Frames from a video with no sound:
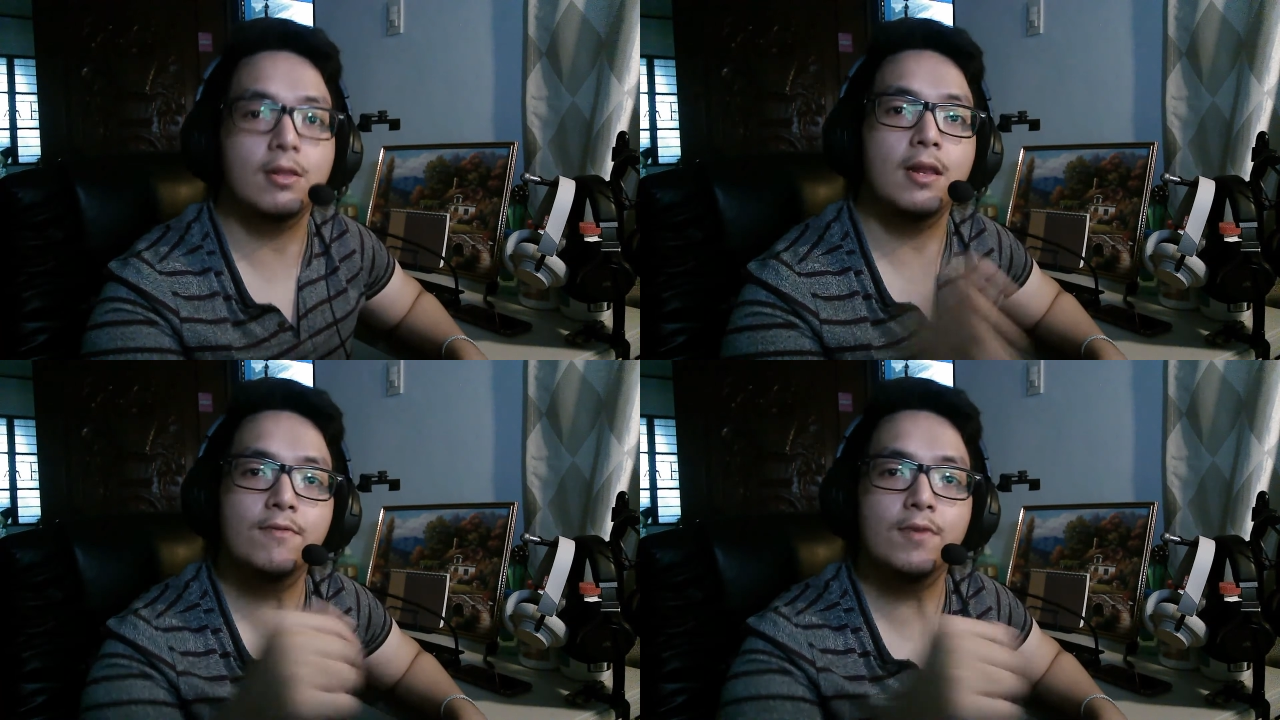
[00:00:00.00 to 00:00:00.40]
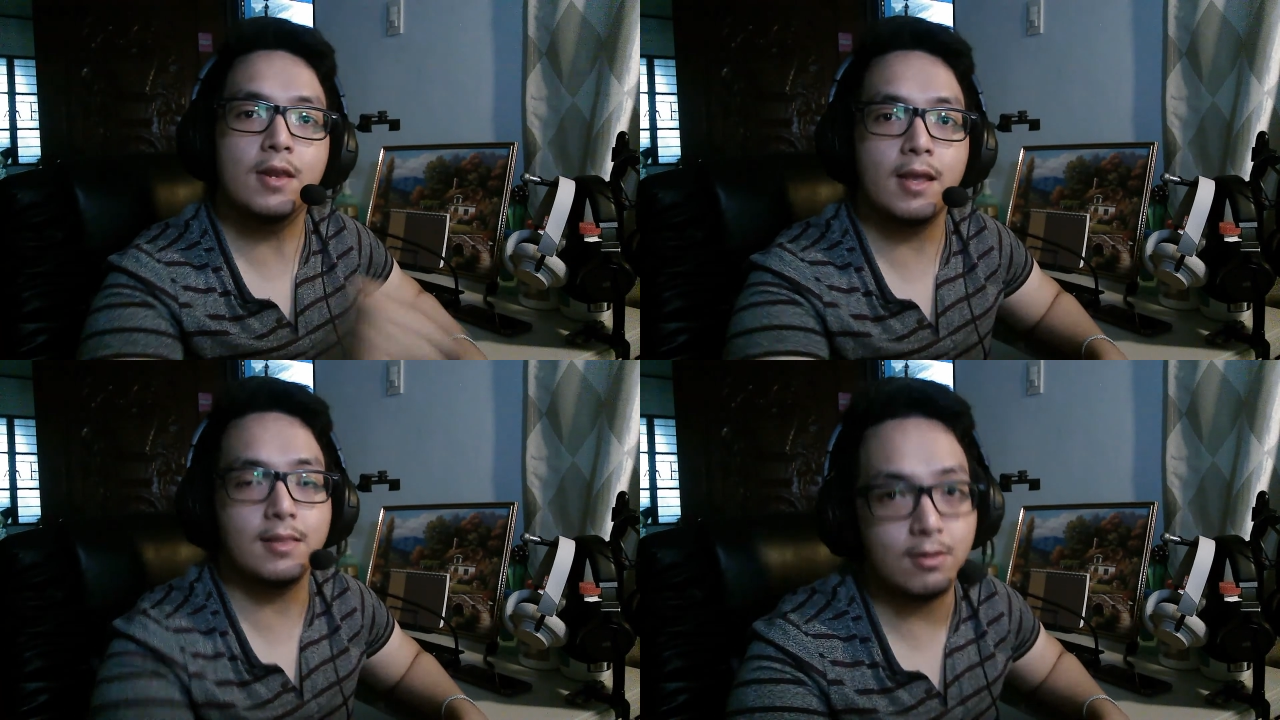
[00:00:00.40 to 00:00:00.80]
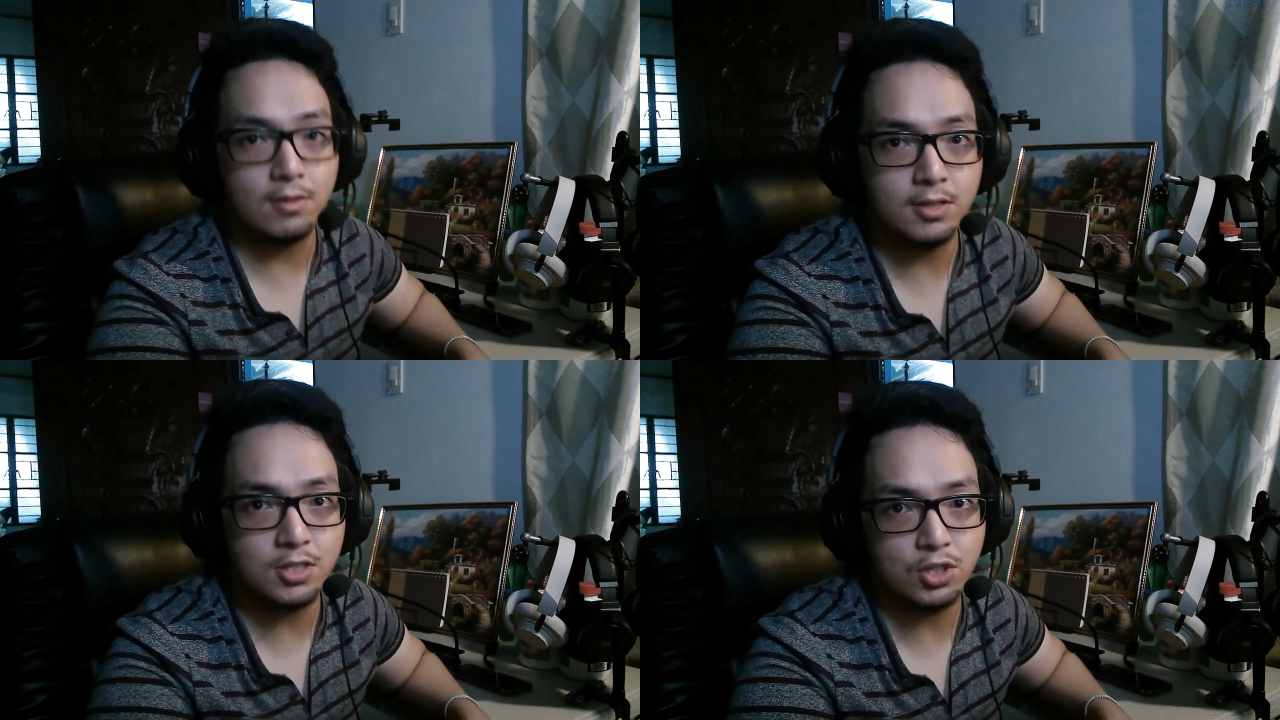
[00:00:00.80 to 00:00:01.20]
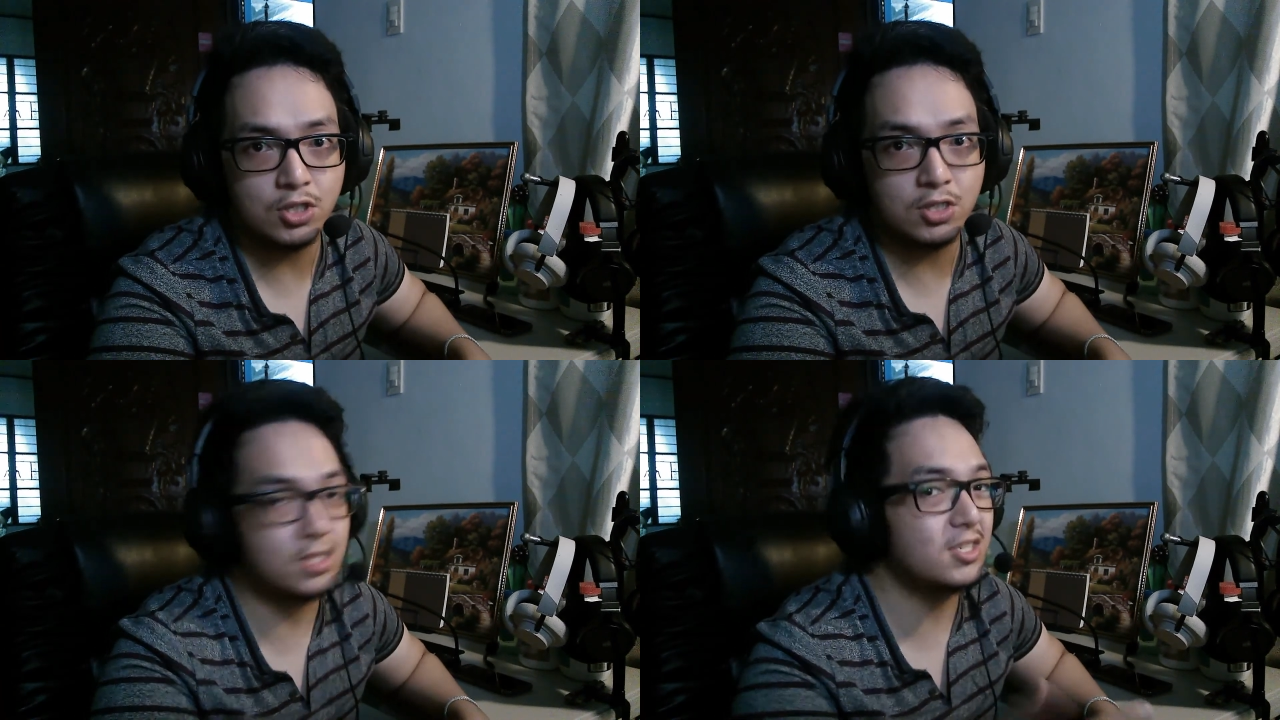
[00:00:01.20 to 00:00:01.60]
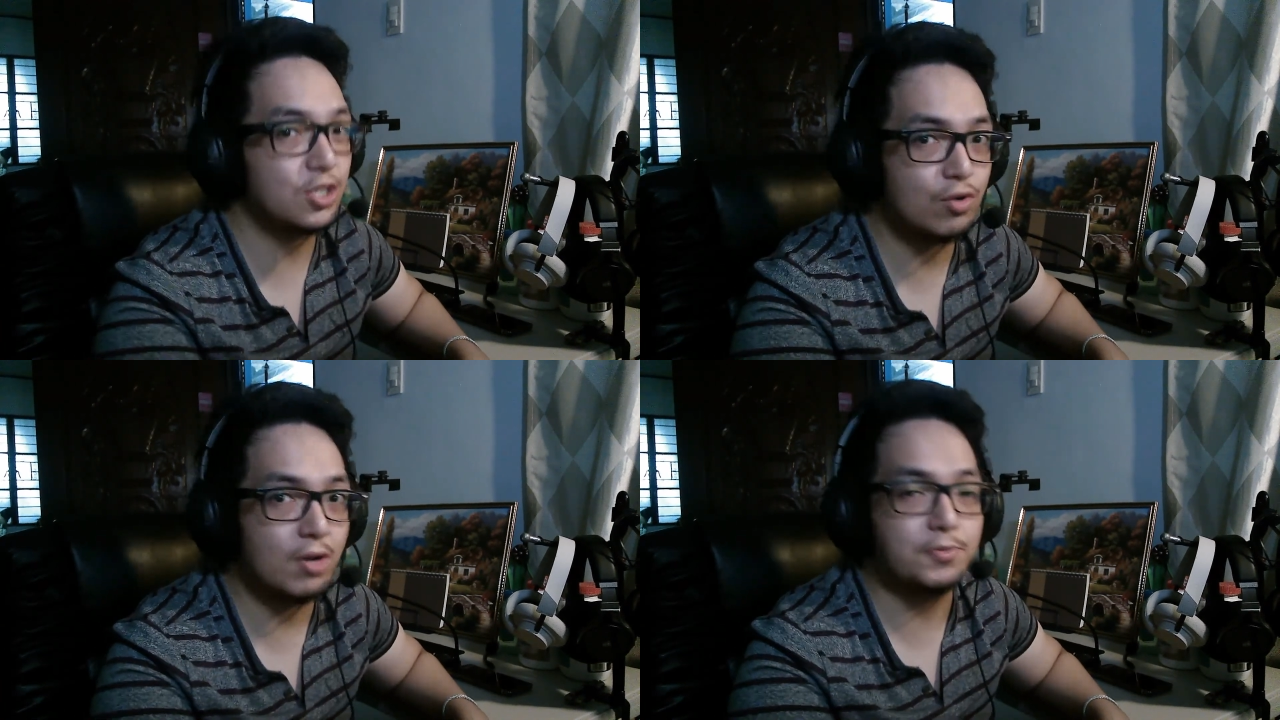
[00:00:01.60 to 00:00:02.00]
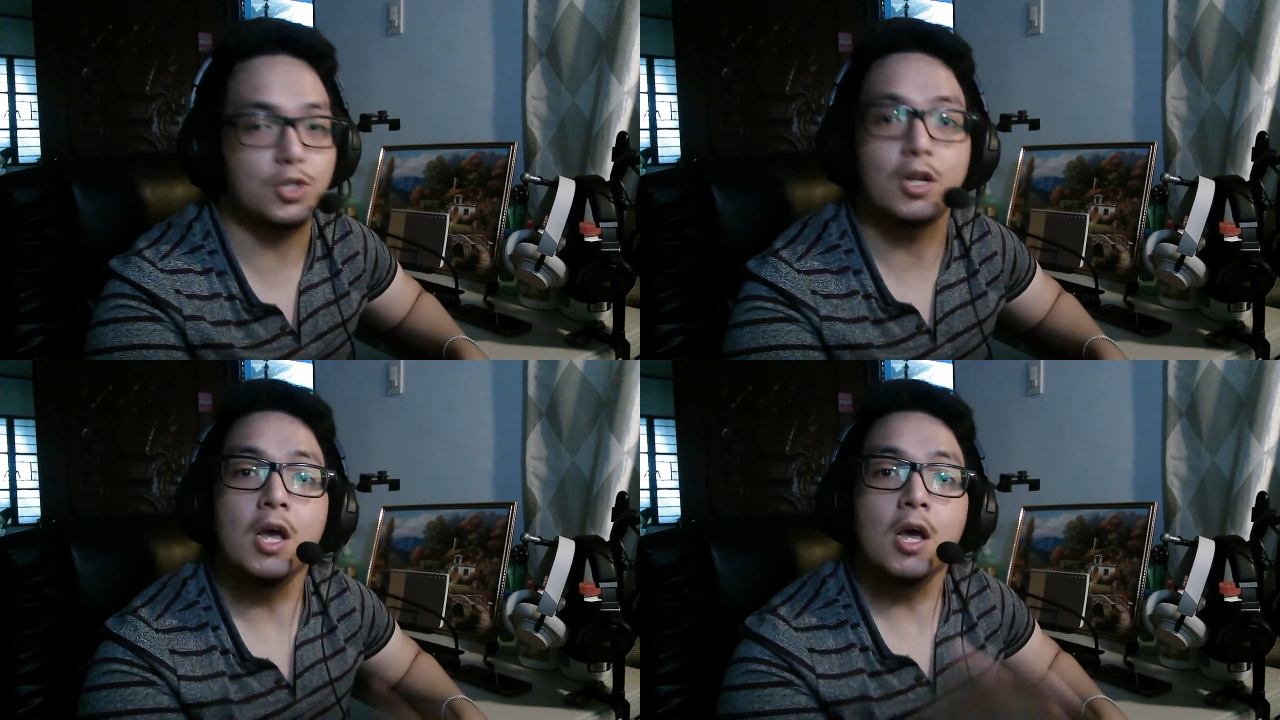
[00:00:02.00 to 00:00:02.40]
I'll leave a link down in the description.